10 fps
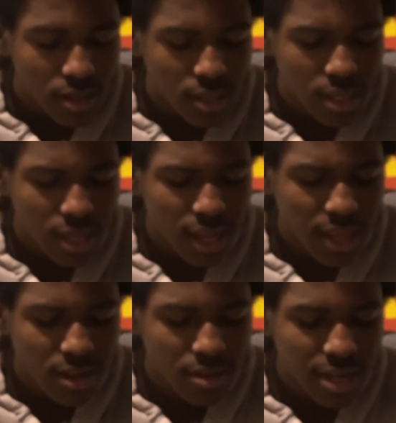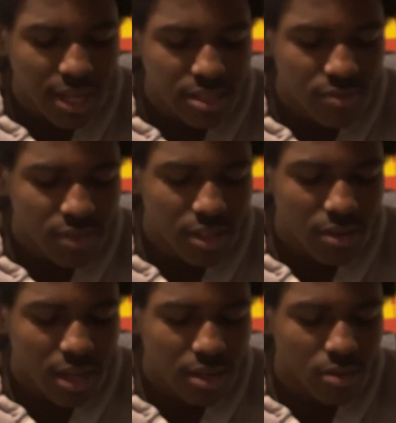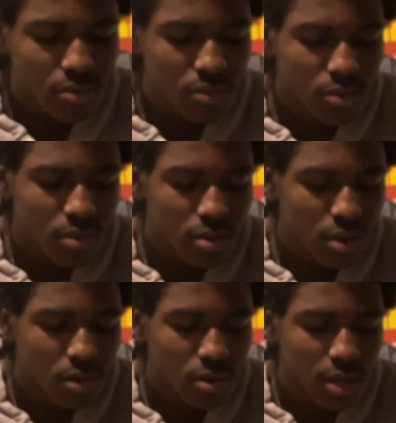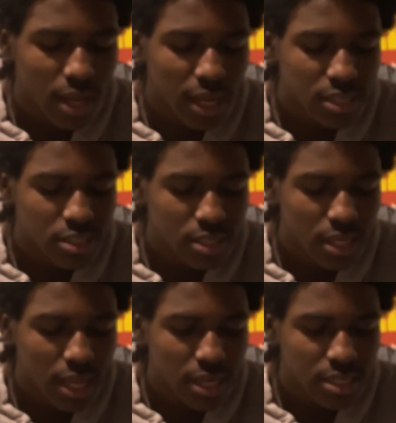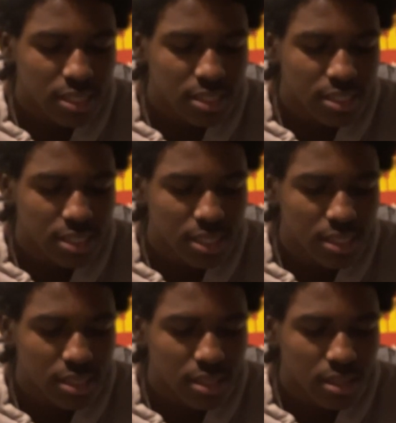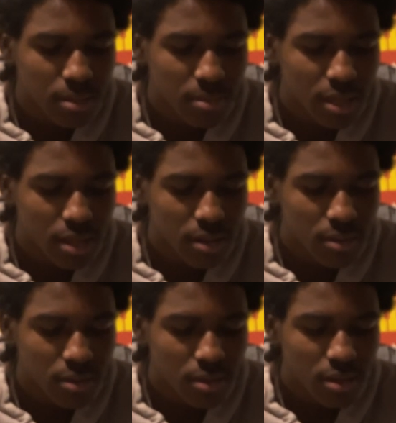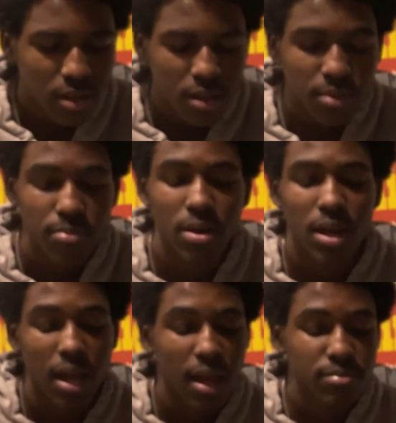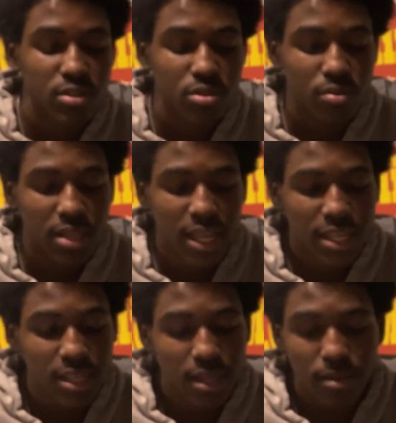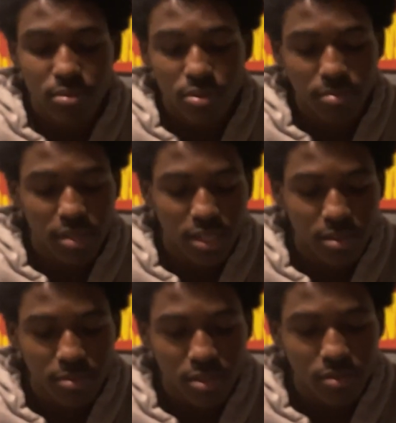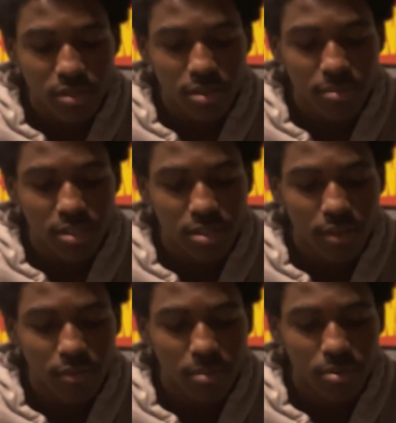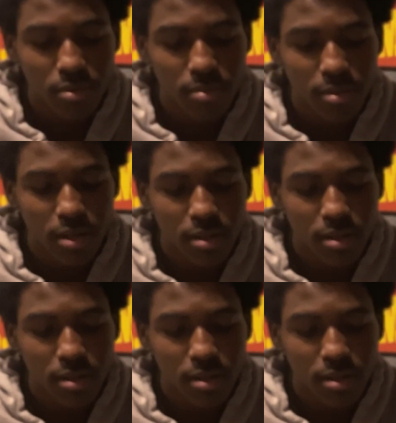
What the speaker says: Yeah, I ain't gonna lie. This video kind of cool. Hold on. Actually, I need to get the thumbnail. Bro, I'm too lanky. I'm too big to be doing some of the stuff I'm doing, bro.